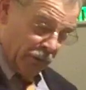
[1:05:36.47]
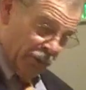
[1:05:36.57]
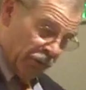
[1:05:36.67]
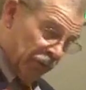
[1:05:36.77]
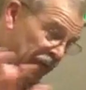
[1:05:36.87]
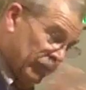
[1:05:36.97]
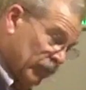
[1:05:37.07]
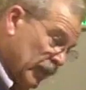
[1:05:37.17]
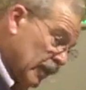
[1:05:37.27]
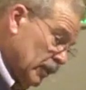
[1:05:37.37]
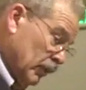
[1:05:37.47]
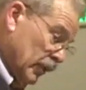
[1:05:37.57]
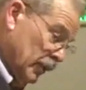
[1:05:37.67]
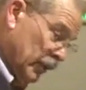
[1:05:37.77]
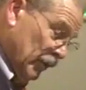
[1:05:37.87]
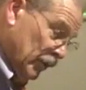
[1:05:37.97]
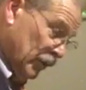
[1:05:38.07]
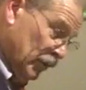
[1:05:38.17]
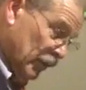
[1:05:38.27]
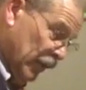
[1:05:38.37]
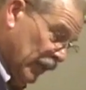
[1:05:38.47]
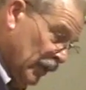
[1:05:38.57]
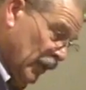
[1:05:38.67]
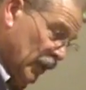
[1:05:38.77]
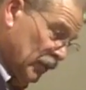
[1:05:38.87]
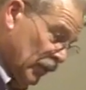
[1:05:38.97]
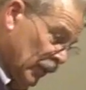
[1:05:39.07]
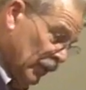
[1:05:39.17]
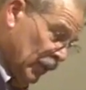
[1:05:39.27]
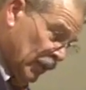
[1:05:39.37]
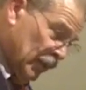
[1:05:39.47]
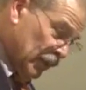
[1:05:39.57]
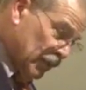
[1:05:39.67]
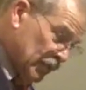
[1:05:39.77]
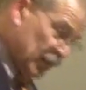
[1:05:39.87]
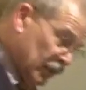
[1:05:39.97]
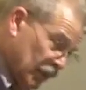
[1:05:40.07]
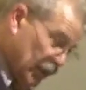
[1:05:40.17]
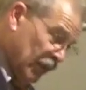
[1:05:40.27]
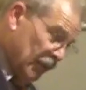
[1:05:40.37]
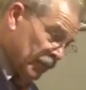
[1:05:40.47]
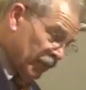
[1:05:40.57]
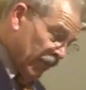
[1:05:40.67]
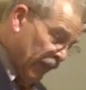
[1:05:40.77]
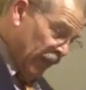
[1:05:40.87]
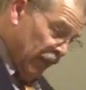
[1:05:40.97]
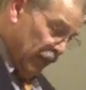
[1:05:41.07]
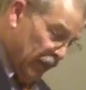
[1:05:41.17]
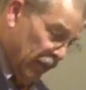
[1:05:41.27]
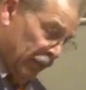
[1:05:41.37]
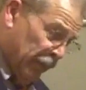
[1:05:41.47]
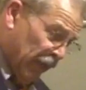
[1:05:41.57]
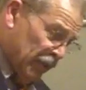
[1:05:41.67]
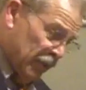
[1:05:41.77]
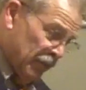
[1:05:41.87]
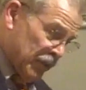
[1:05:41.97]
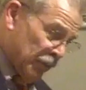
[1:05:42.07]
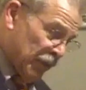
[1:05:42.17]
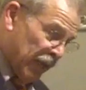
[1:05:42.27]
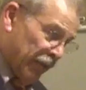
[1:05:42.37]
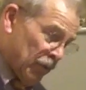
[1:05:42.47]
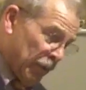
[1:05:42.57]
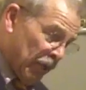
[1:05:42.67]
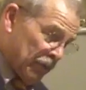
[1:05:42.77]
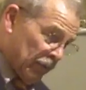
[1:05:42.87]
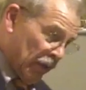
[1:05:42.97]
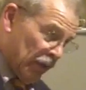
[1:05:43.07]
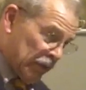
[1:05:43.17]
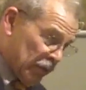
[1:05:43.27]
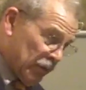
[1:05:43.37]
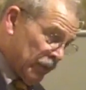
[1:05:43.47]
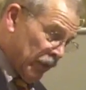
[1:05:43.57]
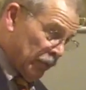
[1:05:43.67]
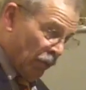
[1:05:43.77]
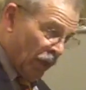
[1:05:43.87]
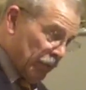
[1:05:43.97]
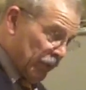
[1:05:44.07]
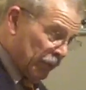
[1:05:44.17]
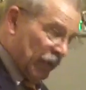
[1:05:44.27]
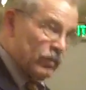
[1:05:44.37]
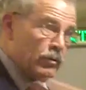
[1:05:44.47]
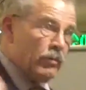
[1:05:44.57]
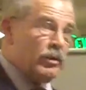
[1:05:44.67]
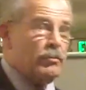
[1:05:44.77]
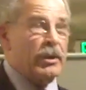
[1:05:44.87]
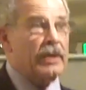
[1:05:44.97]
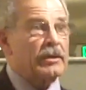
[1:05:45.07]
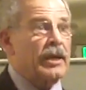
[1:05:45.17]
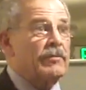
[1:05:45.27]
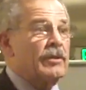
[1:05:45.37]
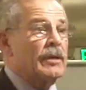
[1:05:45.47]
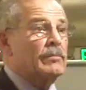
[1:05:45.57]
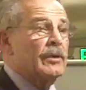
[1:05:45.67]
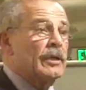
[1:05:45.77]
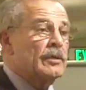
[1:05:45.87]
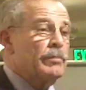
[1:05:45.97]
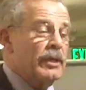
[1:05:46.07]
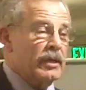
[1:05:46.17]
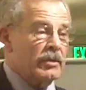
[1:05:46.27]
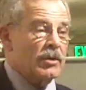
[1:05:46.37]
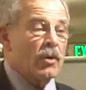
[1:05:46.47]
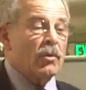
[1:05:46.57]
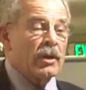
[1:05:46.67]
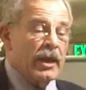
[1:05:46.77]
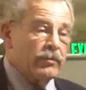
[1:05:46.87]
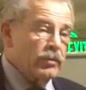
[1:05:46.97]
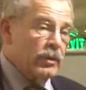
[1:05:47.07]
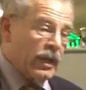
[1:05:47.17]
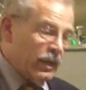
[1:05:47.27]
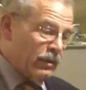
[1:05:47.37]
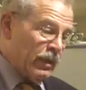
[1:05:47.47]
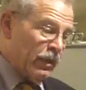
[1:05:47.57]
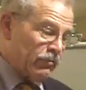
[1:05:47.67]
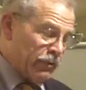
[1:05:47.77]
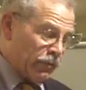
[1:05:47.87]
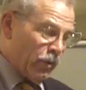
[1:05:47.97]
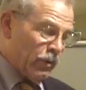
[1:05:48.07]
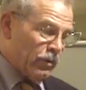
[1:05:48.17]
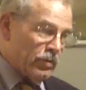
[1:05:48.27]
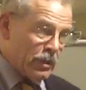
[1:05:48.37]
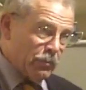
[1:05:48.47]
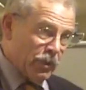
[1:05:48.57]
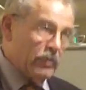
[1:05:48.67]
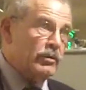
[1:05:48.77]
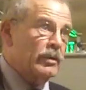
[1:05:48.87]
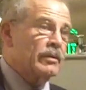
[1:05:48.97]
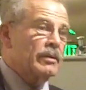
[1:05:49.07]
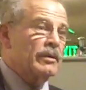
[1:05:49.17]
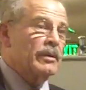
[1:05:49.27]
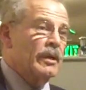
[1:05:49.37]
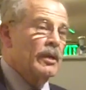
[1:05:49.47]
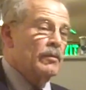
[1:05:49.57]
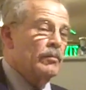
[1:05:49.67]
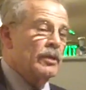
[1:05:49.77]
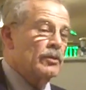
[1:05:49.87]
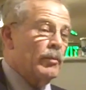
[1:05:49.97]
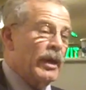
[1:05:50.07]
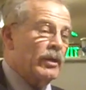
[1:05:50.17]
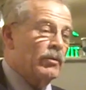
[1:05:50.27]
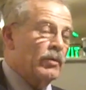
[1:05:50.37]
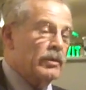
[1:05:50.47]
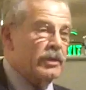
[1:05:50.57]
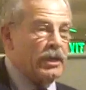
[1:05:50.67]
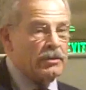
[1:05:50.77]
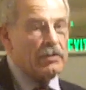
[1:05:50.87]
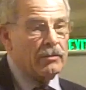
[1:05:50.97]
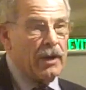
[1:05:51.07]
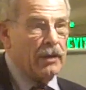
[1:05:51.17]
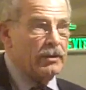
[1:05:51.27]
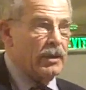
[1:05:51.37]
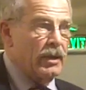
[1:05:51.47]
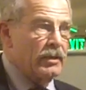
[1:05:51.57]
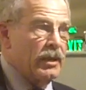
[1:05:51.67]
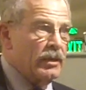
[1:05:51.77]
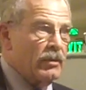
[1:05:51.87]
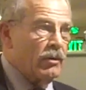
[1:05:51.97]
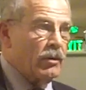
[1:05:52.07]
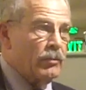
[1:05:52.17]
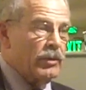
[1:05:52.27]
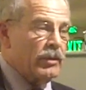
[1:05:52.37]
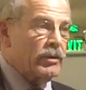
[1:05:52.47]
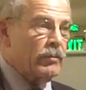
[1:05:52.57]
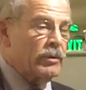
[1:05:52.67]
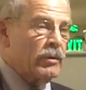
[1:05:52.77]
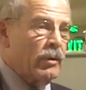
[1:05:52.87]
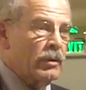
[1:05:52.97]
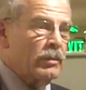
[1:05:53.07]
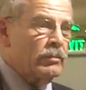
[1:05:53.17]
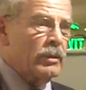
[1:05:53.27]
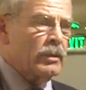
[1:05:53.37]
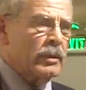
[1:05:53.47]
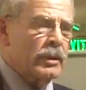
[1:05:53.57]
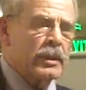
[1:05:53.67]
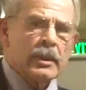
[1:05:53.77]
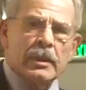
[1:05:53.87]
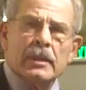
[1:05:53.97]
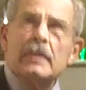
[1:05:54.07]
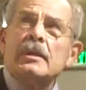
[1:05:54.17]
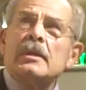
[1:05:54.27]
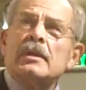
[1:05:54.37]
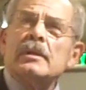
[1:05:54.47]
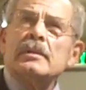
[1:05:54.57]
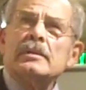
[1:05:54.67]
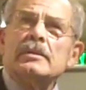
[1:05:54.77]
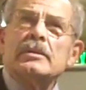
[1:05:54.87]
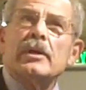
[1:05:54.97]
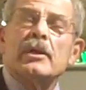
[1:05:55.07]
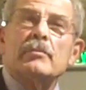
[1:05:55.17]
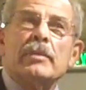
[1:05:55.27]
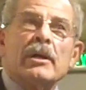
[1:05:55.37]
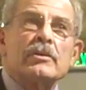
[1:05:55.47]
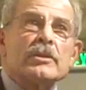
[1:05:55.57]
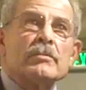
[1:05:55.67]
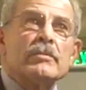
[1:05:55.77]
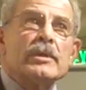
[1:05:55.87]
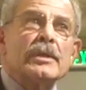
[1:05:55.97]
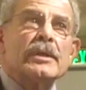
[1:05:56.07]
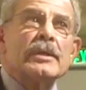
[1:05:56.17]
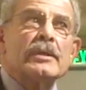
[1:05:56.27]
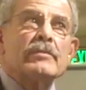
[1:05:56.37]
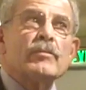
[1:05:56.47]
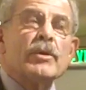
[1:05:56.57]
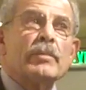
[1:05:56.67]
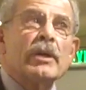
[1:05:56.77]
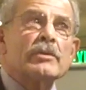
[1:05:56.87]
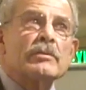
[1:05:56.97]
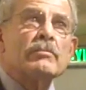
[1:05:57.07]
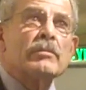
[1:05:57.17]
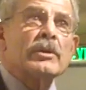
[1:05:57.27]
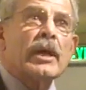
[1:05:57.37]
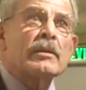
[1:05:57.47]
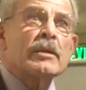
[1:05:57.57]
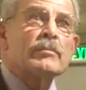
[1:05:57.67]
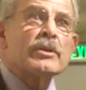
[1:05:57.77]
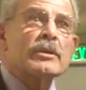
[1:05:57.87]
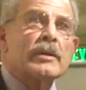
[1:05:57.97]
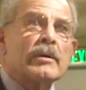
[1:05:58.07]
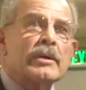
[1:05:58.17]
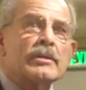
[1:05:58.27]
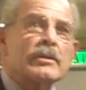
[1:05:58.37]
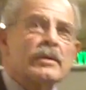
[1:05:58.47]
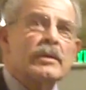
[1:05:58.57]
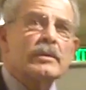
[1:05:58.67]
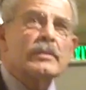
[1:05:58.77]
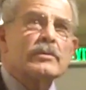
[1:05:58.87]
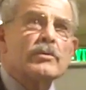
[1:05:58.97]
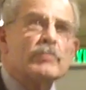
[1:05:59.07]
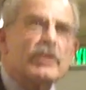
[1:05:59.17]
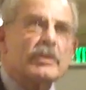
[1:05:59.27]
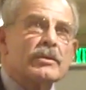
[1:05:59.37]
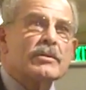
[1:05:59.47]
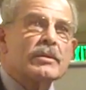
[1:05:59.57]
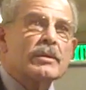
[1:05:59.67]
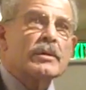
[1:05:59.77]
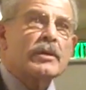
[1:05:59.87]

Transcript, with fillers: the people who came from Kenya wanted nothing to do with that. So, and in addition, in uh, Belgium simply gave the Belgian Congo in the parliament by a stroke of the pen gave them independence. Well, after that, an outfit called the Simbas that uh, Major Mike Hoare chased around, they did horrible things. They went to all the, the yeah, the Belgium, uh, the Belgian Catholic missionaries missions